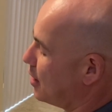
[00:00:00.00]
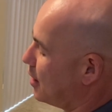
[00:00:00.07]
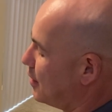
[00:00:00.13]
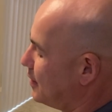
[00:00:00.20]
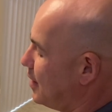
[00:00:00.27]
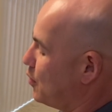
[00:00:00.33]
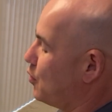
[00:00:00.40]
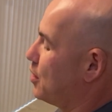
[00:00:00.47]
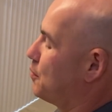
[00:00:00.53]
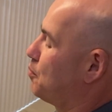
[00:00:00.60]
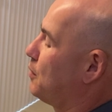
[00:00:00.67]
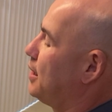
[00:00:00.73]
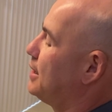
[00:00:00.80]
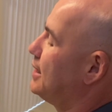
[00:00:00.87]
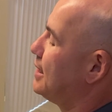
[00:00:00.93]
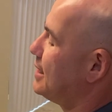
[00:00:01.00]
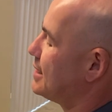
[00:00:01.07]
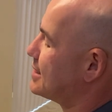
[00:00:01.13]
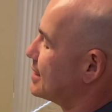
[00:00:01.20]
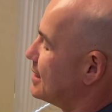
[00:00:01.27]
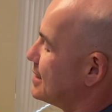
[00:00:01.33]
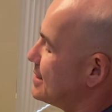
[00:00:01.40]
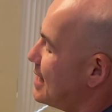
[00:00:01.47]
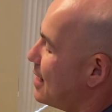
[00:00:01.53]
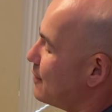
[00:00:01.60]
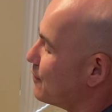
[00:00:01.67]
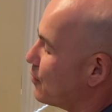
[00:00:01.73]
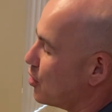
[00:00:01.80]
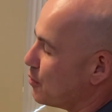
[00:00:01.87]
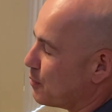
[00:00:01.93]
that would have played it. And it's going to
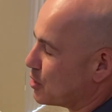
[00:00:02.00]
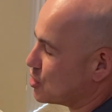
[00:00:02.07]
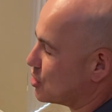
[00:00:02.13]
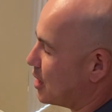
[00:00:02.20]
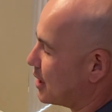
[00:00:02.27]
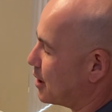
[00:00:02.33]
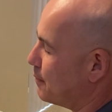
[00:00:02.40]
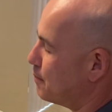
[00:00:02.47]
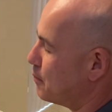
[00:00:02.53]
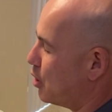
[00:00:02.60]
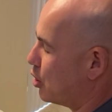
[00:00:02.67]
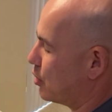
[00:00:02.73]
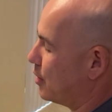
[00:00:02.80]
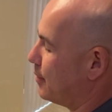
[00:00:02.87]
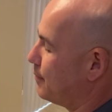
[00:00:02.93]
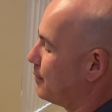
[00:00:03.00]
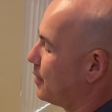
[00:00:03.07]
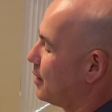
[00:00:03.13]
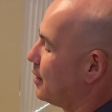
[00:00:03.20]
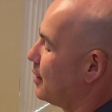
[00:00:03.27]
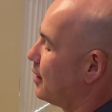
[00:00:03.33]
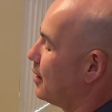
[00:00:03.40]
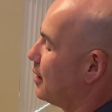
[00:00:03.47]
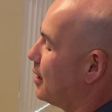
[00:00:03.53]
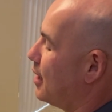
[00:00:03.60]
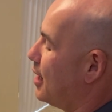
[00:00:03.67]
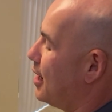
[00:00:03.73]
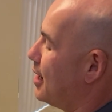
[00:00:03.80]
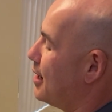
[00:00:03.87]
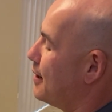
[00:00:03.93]
sound very much like a modem.
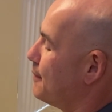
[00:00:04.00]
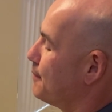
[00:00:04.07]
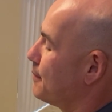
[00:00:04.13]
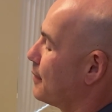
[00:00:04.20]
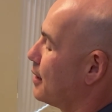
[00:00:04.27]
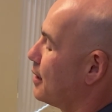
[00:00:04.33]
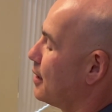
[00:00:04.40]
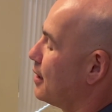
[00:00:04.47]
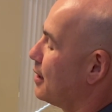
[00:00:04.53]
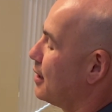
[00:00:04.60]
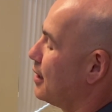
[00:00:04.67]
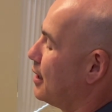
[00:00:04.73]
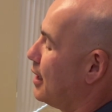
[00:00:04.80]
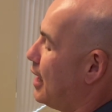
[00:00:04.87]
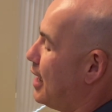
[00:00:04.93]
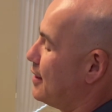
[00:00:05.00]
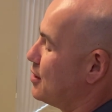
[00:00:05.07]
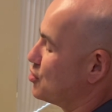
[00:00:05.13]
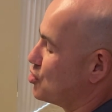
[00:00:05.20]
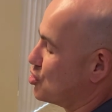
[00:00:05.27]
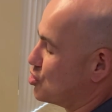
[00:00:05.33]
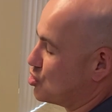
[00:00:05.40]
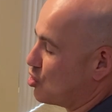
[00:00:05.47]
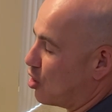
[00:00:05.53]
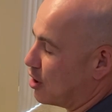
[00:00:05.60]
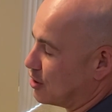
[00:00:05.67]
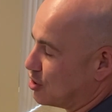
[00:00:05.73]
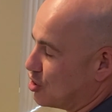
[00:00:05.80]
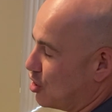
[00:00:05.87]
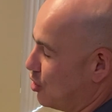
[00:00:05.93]
And there's a
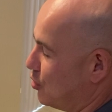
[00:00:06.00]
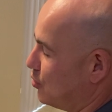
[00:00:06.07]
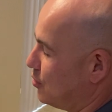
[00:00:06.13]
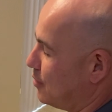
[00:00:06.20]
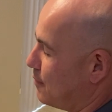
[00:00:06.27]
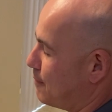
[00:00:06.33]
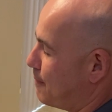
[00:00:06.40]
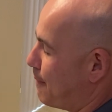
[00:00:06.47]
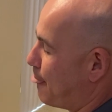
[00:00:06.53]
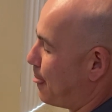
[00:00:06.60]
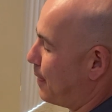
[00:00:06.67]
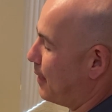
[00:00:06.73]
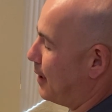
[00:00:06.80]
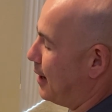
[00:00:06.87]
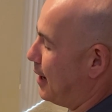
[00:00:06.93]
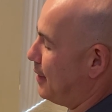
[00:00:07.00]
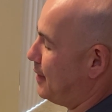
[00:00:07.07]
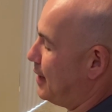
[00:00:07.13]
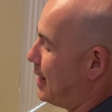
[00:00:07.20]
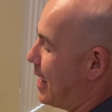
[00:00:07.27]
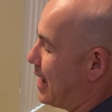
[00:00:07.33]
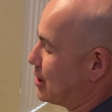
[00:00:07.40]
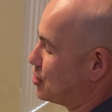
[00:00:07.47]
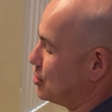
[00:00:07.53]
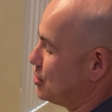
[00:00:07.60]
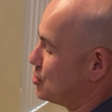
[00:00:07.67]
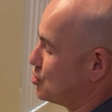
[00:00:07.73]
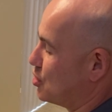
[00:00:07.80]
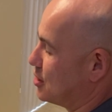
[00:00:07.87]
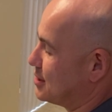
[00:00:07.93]
start tone, and then it actually
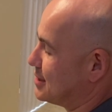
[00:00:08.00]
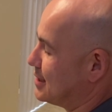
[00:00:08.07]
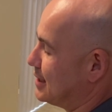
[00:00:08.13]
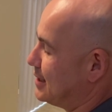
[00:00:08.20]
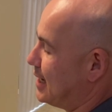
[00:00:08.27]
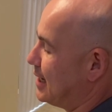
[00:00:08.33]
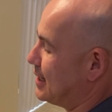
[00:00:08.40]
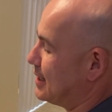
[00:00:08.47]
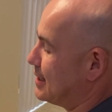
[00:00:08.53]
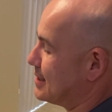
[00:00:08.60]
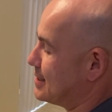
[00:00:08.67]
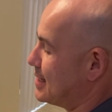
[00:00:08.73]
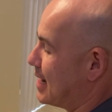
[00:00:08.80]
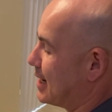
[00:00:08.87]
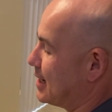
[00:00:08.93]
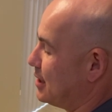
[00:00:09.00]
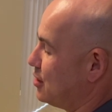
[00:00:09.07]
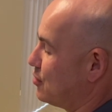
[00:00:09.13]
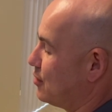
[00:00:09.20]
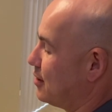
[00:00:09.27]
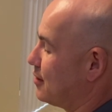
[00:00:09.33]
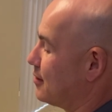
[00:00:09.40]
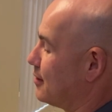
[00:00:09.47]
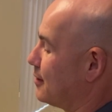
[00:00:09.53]
starts the data in a second. You'll hear it.